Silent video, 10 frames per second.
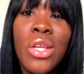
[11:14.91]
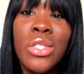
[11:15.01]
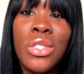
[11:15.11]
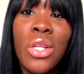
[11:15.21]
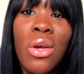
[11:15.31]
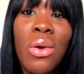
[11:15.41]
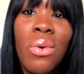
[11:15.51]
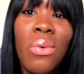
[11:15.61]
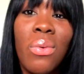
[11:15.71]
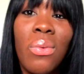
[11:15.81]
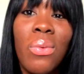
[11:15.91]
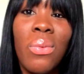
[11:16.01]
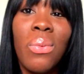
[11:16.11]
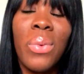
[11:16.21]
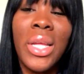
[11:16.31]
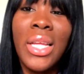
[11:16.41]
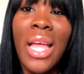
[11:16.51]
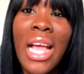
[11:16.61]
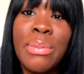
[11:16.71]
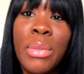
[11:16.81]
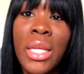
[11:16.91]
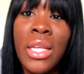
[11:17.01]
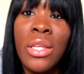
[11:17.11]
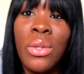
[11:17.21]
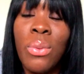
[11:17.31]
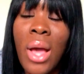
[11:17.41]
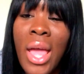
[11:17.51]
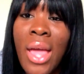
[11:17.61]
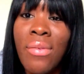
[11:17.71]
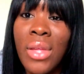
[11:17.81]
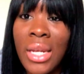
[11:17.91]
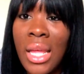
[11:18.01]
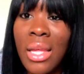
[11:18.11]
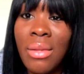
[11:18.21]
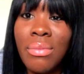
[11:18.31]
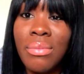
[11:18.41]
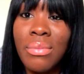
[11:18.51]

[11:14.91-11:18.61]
So when he asked me, do I have a name?